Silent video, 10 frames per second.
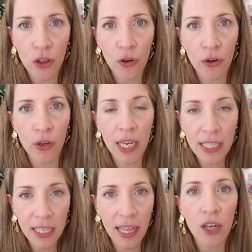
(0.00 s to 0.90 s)

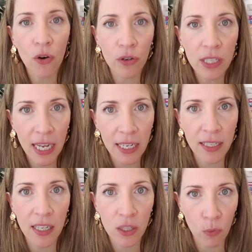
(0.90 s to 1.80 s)
that content
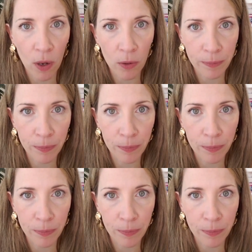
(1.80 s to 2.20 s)
as well,